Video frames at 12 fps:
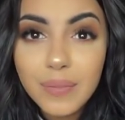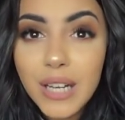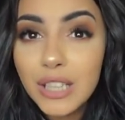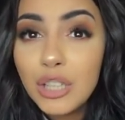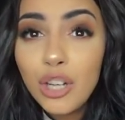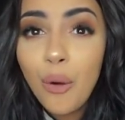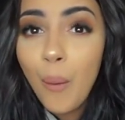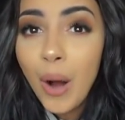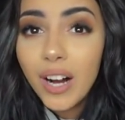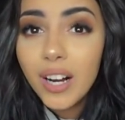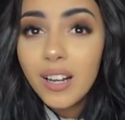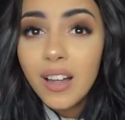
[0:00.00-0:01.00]
And you know
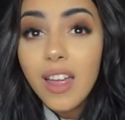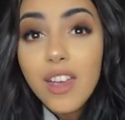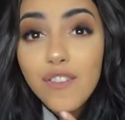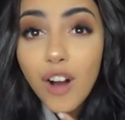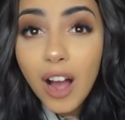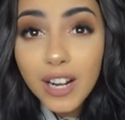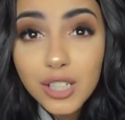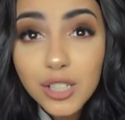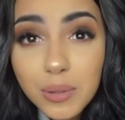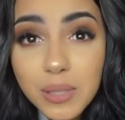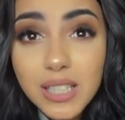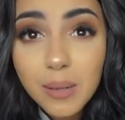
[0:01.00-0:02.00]
what? If I can
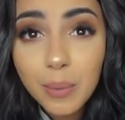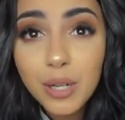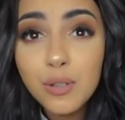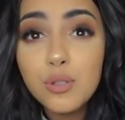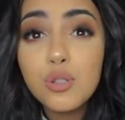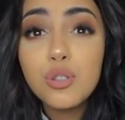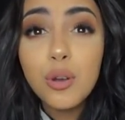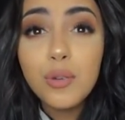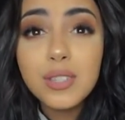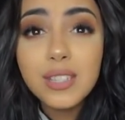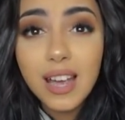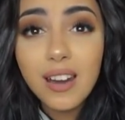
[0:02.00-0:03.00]
do it, someone who's so
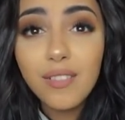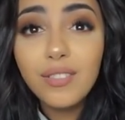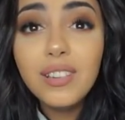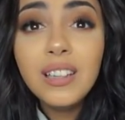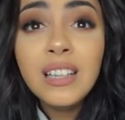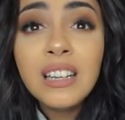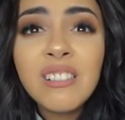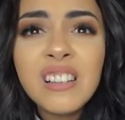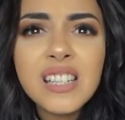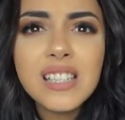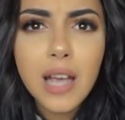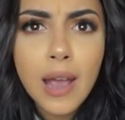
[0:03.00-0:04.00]
scared of
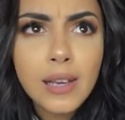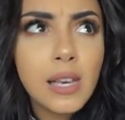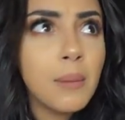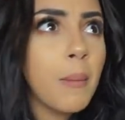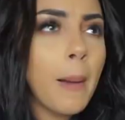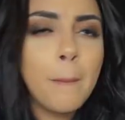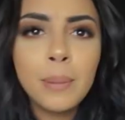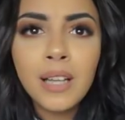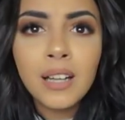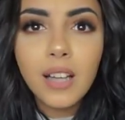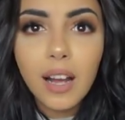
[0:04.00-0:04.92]
literally taking my blood,